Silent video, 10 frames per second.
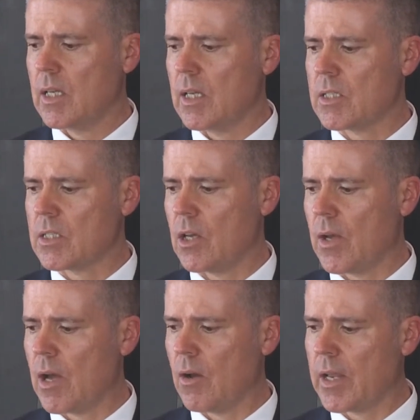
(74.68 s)
And
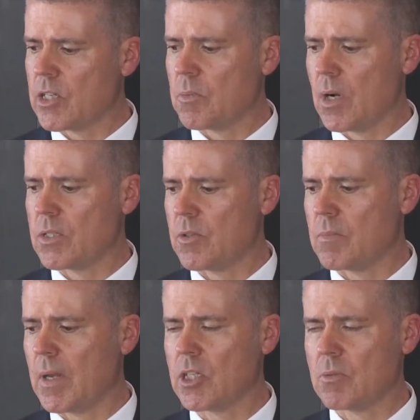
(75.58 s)
so our enterprise
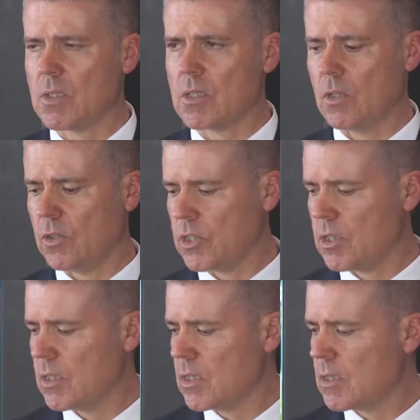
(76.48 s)
risk management
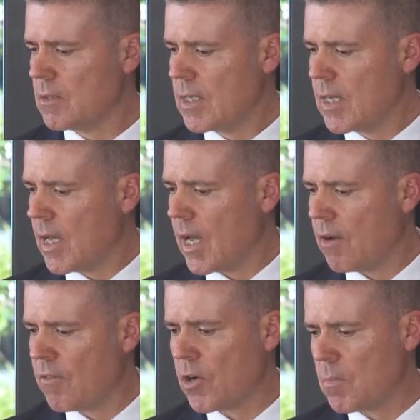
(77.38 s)
solutions
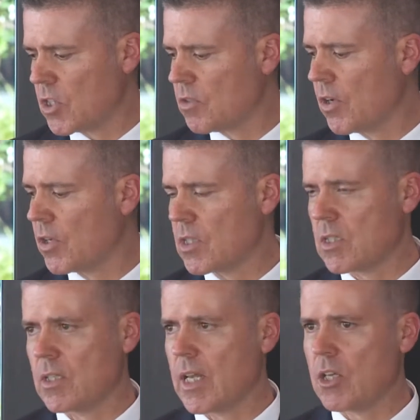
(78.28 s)
are very much
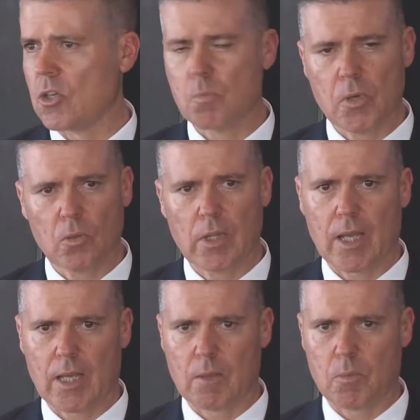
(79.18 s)
focused on how you build
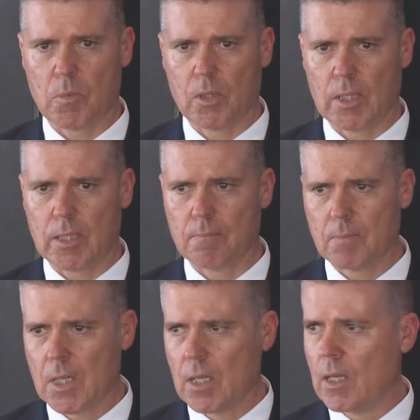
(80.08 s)
that capability
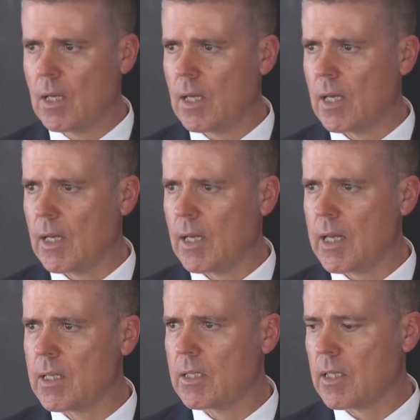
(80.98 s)

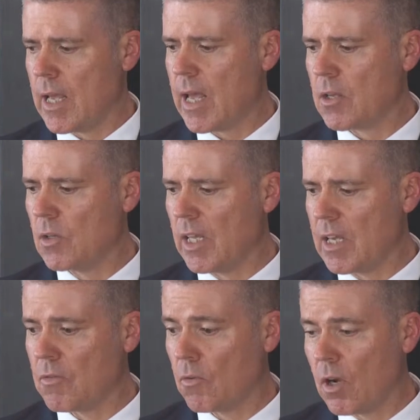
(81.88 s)
and how you
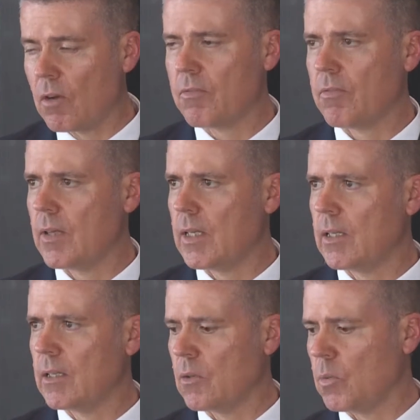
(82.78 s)
lever off
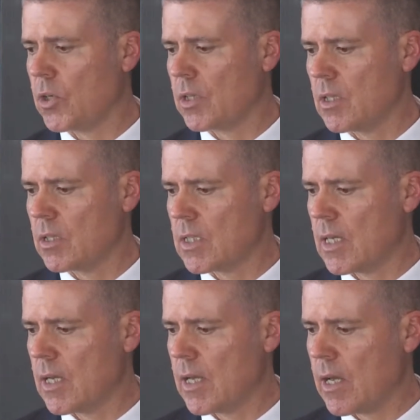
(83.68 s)
the work that
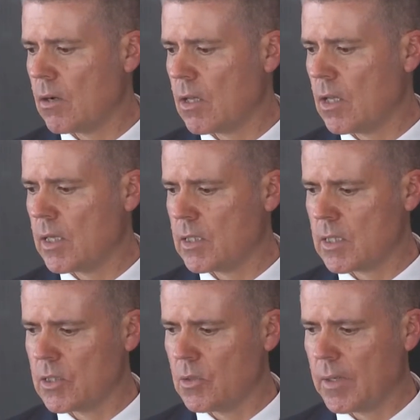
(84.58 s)
our clients
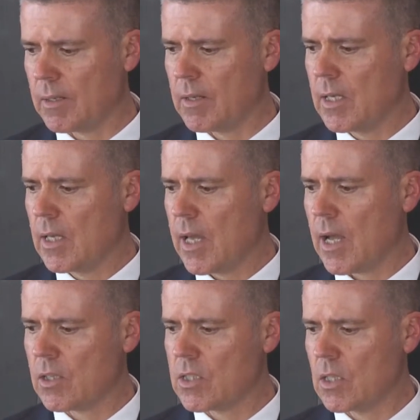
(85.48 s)
are doing.
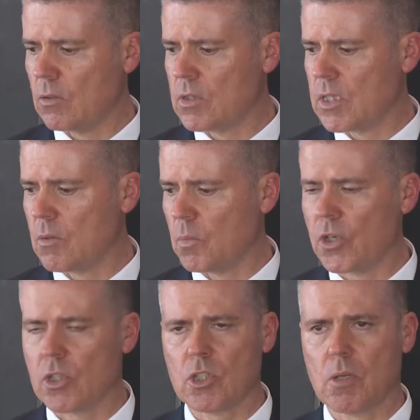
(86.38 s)
Our consultancy and
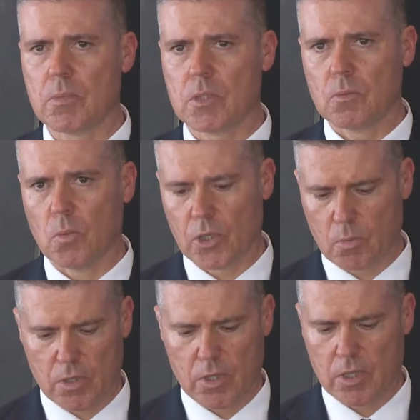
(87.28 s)
workshops
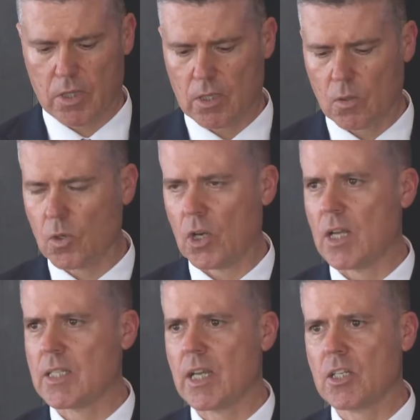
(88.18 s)
work with
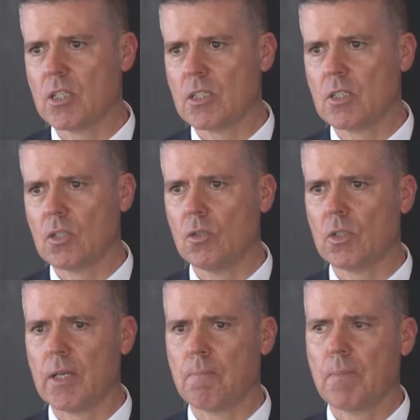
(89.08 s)
organisations to
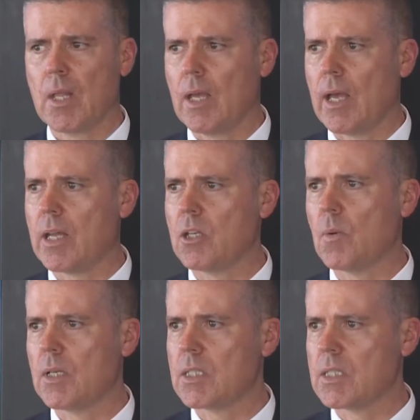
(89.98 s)
look at how do
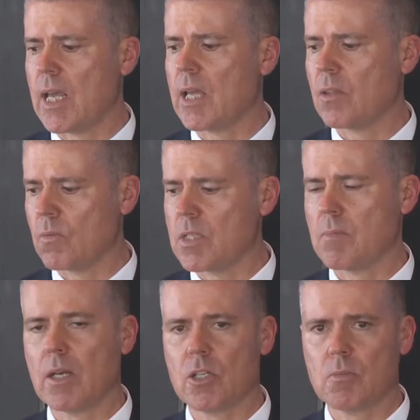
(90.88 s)
you understand the risk
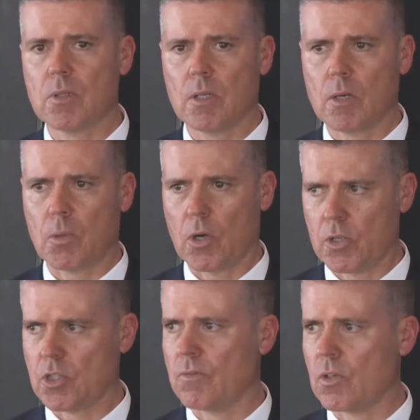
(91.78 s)
management
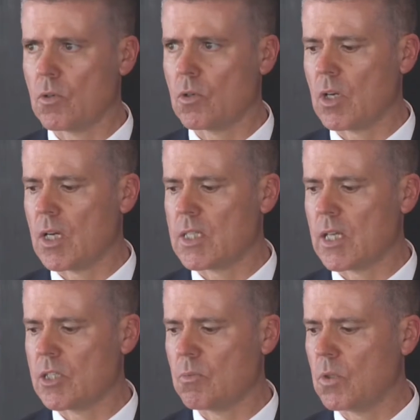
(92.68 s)
approach of your
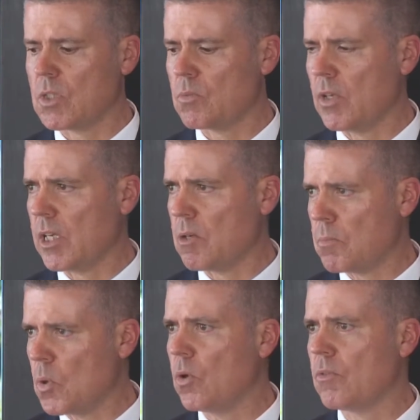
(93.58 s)
organisation? What's really
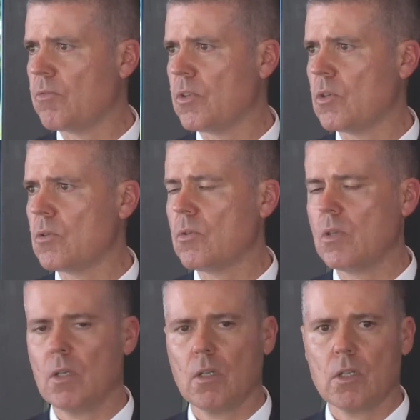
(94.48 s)
important for you
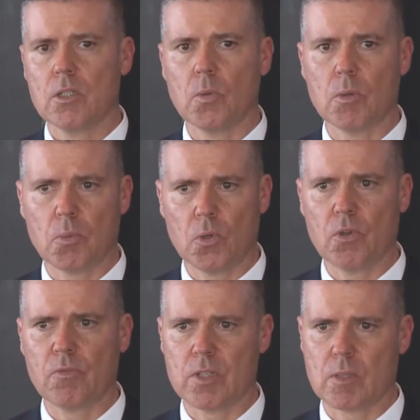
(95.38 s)
to
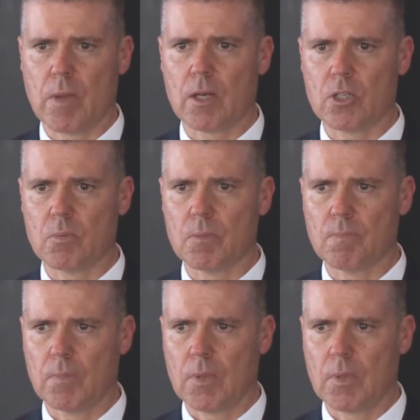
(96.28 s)
improve risk management?